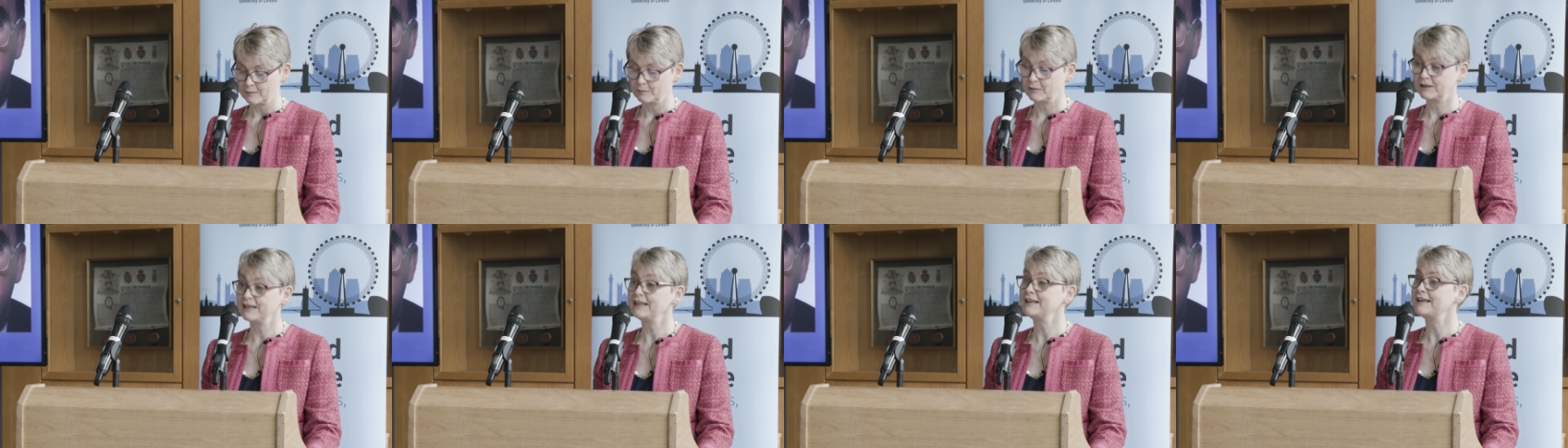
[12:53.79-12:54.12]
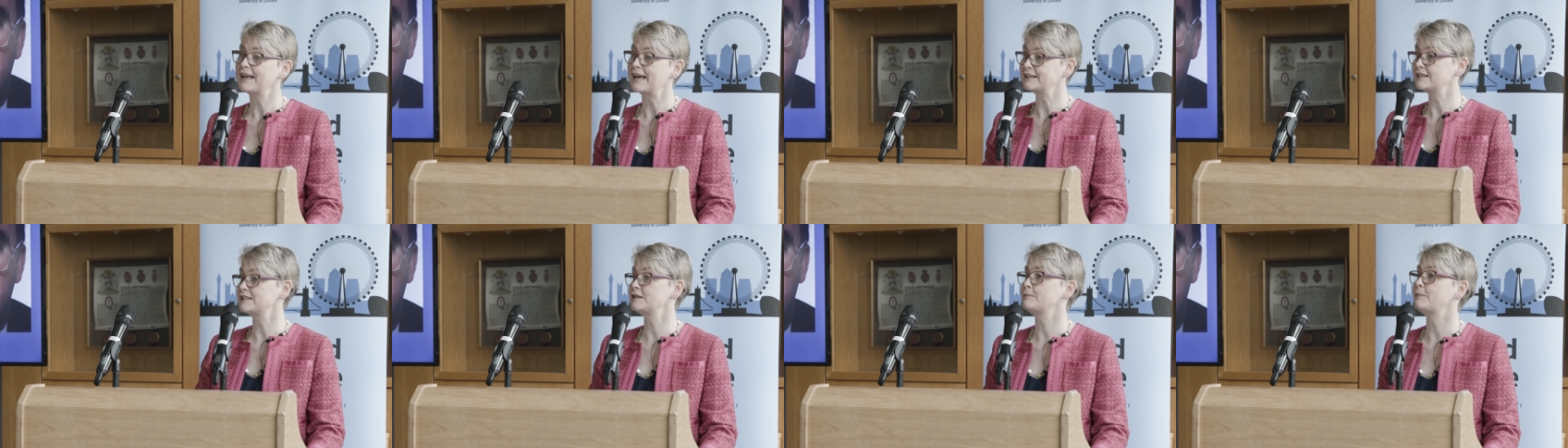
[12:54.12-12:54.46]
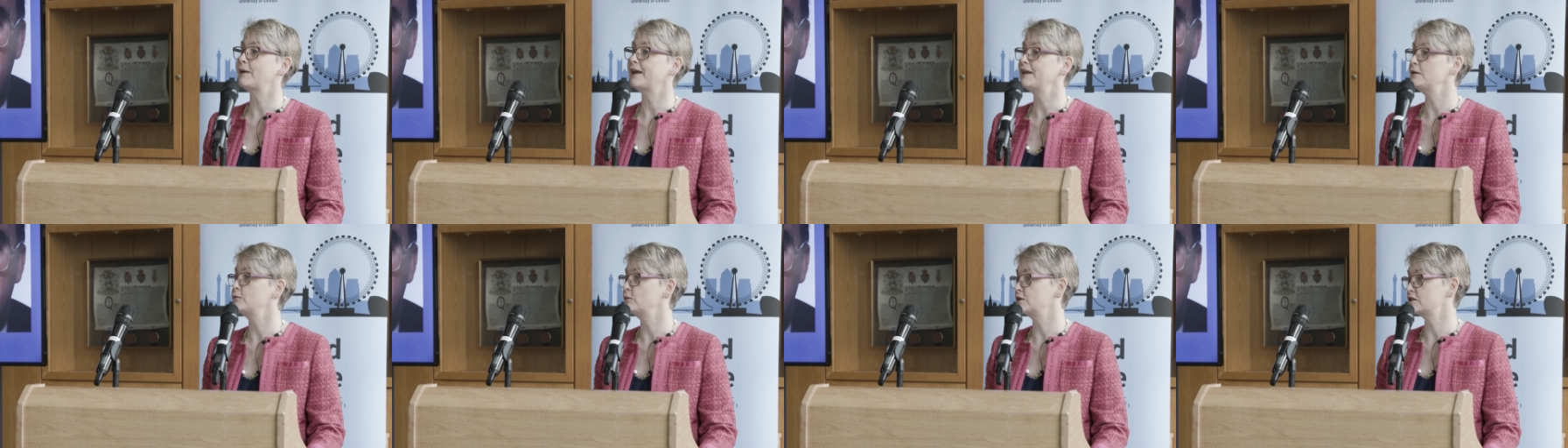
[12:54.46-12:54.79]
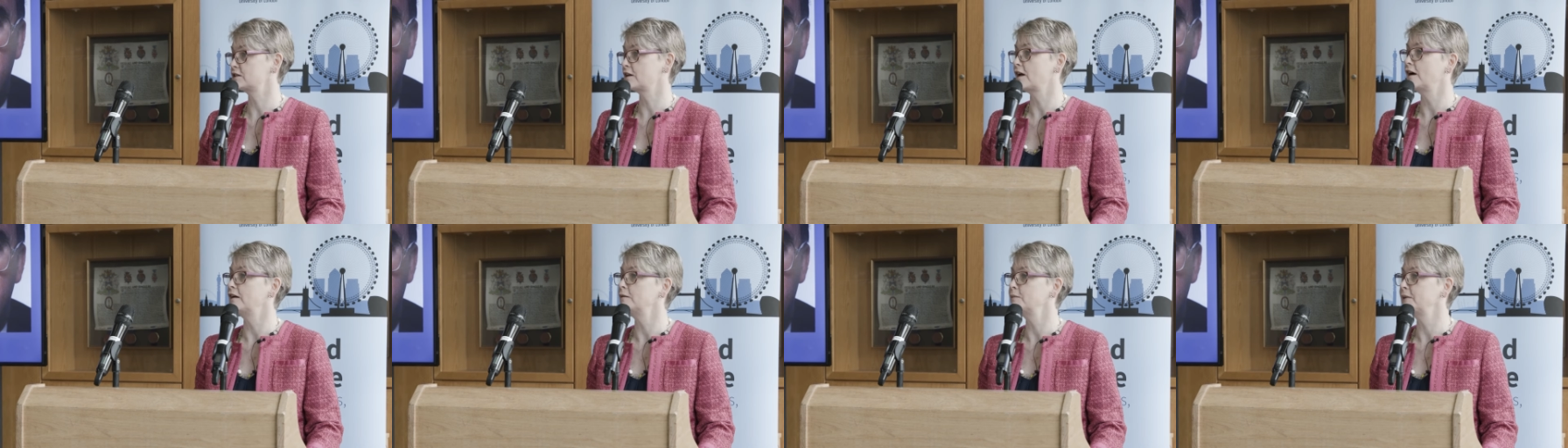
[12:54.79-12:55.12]
But he led a debate
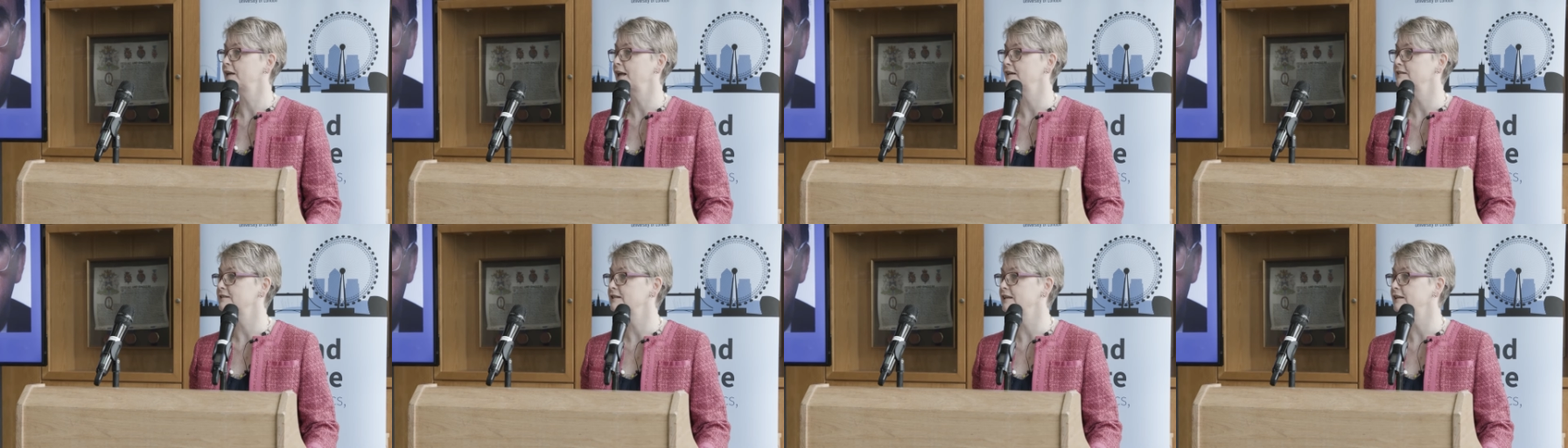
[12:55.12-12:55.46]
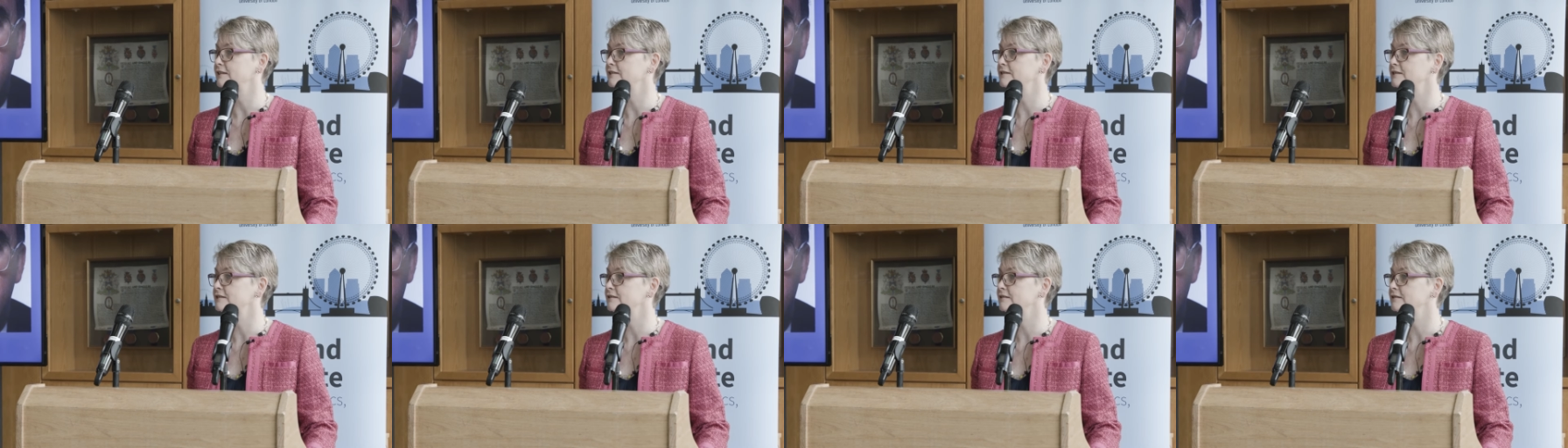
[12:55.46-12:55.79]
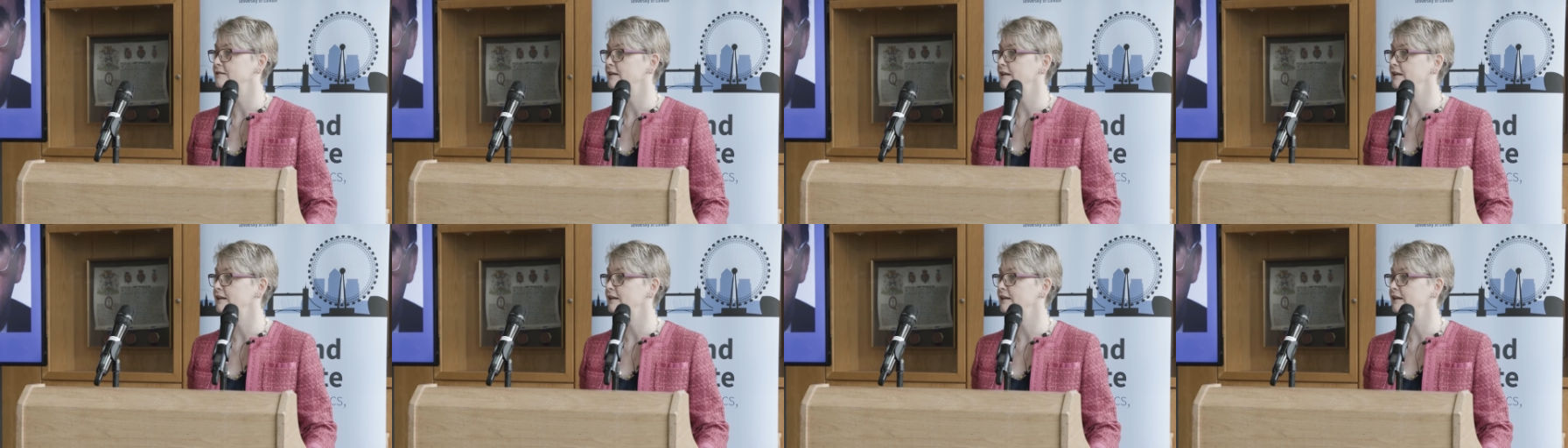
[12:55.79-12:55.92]
which culminated